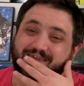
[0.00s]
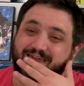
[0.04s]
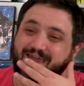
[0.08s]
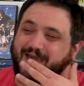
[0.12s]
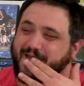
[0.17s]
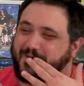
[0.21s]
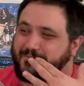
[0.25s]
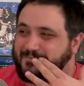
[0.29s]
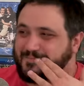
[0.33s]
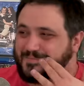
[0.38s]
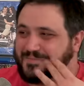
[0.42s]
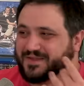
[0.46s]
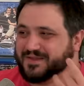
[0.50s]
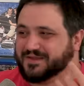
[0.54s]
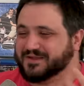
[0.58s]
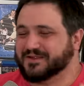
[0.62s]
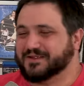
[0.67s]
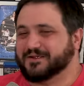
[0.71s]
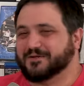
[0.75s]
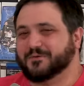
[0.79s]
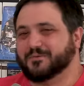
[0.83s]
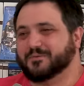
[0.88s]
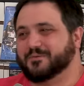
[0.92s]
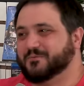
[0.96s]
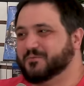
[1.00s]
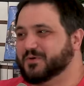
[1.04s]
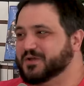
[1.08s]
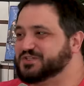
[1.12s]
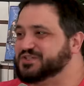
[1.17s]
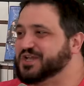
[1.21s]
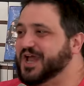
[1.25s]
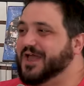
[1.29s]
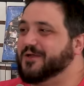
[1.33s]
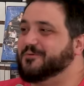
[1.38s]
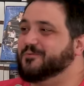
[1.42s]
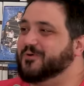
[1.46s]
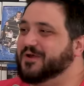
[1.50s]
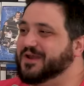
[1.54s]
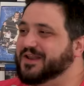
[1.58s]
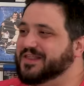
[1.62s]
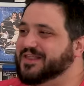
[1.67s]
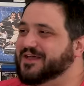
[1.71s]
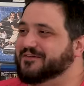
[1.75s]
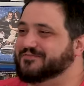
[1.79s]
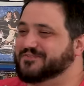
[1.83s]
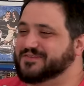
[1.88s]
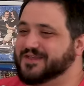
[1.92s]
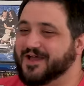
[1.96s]
Yeah, which I
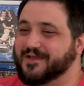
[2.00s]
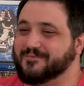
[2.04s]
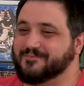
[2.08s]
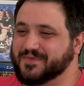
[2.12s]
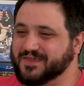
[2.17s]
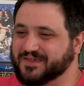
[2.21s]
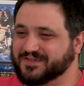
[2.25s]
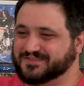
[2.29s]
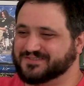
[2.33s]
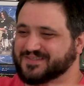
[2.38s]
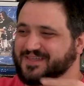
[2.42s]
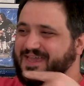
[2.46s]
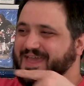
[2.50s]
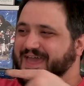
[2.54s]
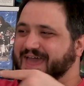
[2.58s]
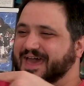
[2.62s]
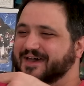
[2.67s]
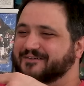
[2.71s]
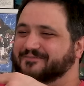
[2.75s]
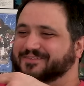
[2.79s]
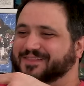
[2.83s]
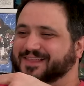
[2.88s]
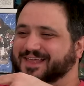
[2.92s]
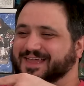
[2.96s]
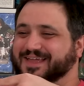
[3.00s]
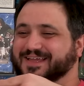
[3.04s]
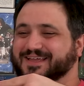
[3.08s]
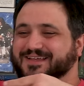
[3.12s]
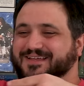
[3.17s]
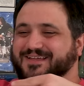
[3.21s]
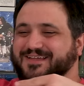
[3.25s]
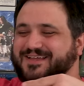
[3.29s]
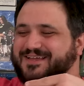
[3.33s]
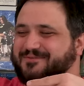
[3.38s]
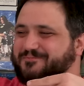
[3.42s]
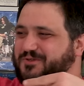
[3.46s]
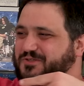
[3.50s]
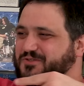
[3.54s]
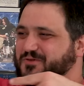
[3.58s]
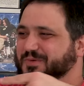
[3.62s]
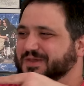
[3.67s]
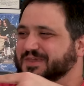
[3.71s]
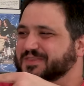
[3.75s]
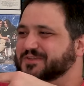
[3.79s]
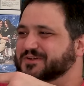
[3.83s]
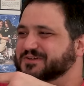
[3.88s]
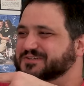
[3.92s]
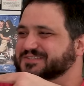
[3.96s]
wouldn't have done because they have like
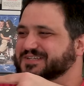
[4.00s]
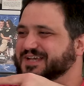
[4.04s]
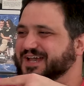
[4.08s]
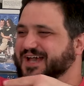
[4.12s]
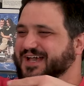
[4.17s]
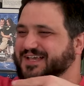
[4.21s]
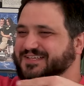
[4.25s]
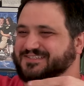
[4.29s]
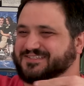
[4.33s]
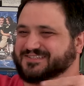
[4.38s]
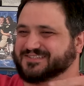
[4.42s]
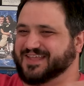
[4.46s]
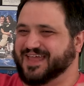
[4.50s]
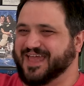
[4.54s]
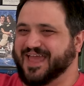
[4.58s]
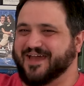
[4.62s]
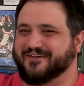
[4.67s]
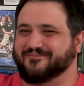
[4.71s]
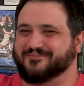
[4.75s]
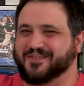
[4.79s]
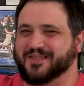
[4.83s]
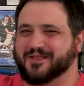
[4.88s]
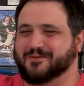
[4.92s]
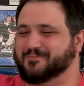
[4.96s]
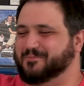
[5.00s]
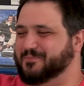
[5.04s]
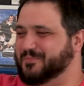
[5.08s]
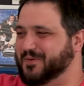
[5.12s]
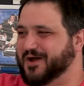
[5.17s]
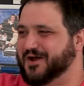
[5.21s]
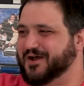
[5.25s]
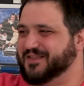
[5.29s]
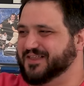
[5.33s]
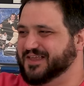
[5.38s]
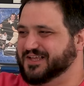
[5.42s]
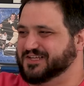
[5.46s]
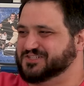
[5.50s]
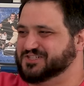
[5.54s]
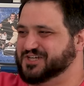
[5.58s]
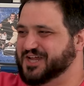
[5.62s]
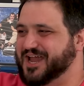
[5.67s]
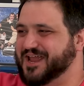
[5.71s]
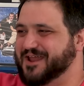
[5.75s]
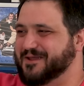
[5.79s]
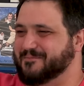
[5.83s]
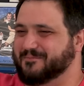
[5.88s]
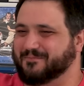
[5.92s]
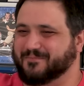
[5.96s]
between their tusks, they have like
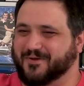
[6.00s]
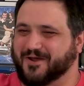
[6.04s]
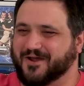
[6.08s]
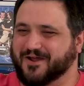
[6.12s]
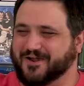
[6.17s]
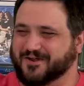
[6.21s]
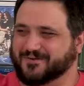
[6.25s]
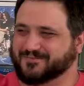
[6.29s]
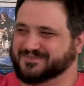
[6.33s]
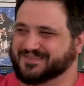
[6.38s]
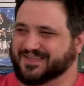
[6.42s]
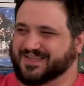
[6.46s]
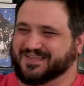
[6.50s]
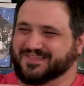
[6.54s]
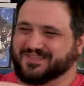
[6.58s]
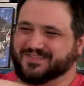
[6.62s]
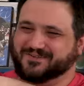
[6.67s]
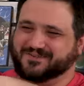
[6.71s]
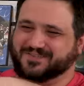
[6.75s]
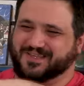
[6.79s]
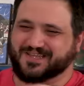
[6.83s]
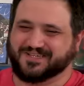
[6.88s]
giant barbs, like they're